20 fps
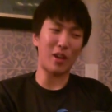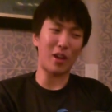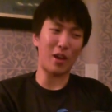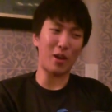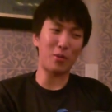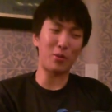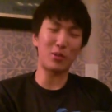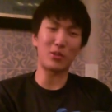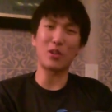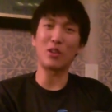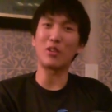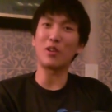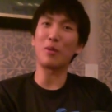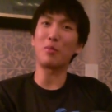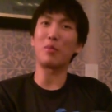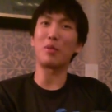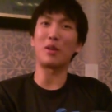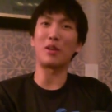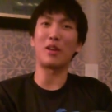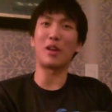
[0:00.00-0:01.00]
I was on top
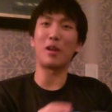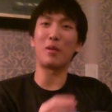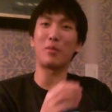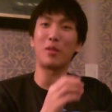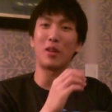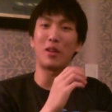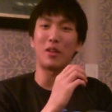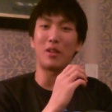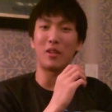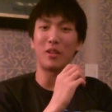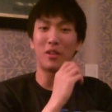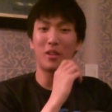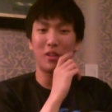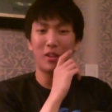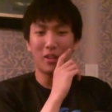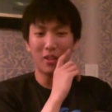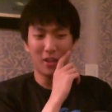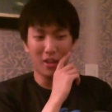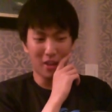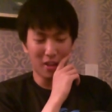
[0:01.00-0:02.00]
of my game then.
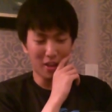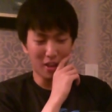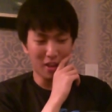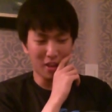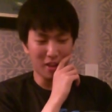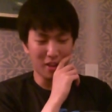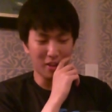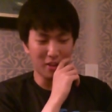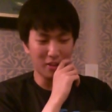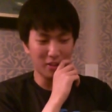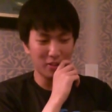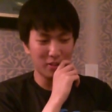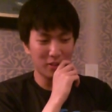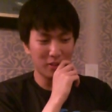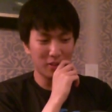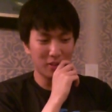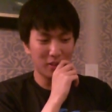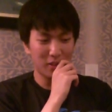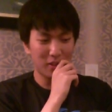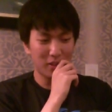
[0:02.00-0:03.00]
And
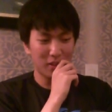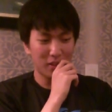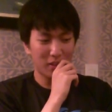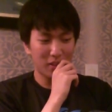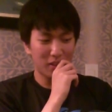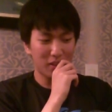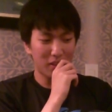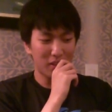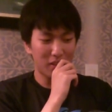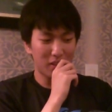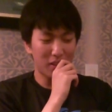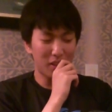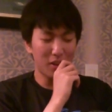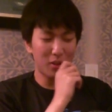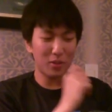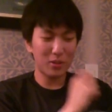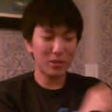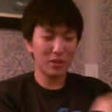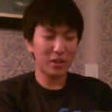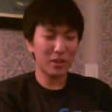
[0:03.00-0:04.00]
then
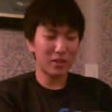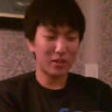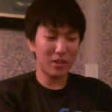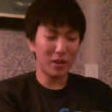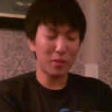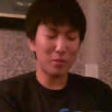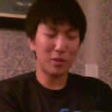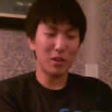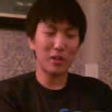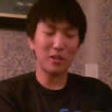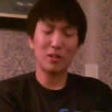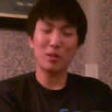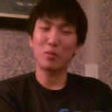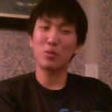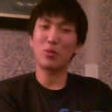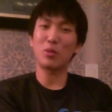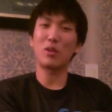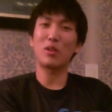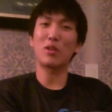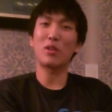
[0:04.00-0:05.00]
I was like, damn,
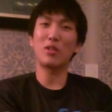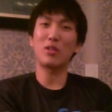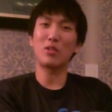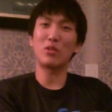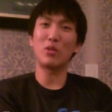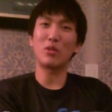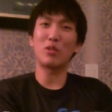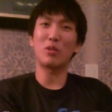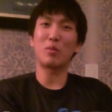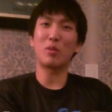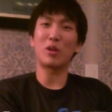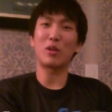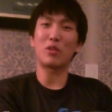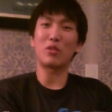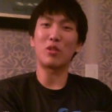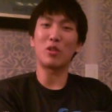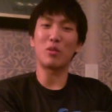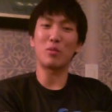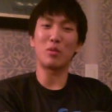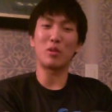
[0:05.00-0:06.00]
TSM's winning all these North American
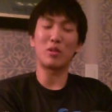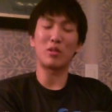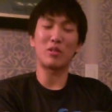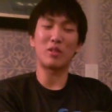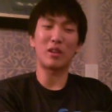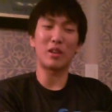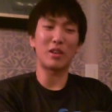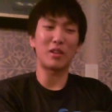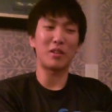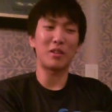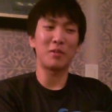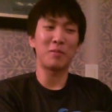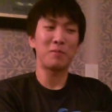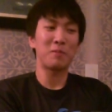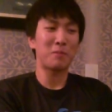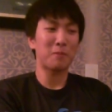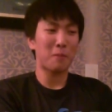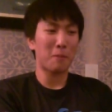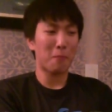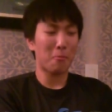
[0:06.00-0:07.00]
tournaments, like,
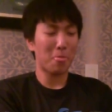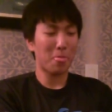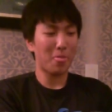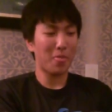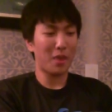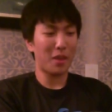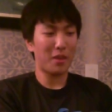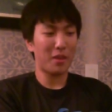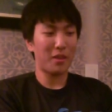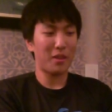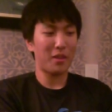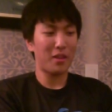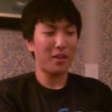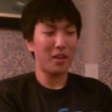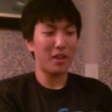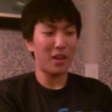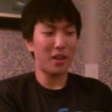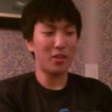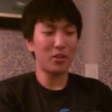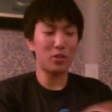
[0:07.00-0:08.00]

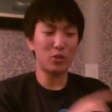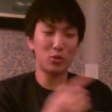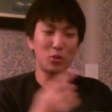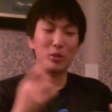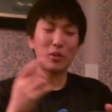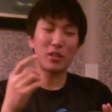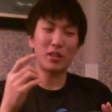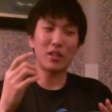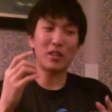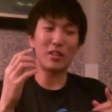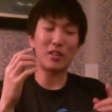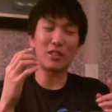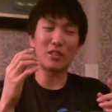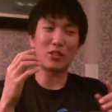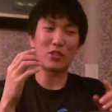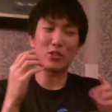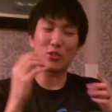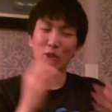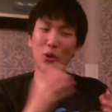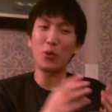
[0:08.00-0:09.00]
and they're doing it
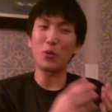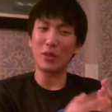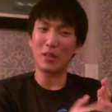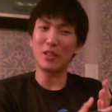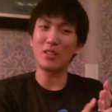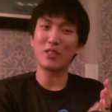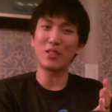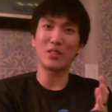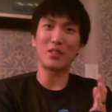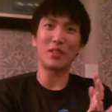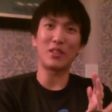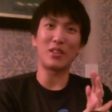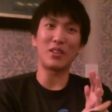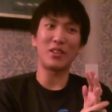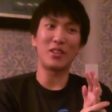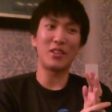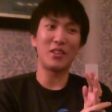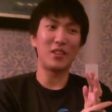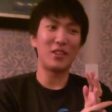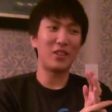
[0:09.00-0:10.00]
so easily,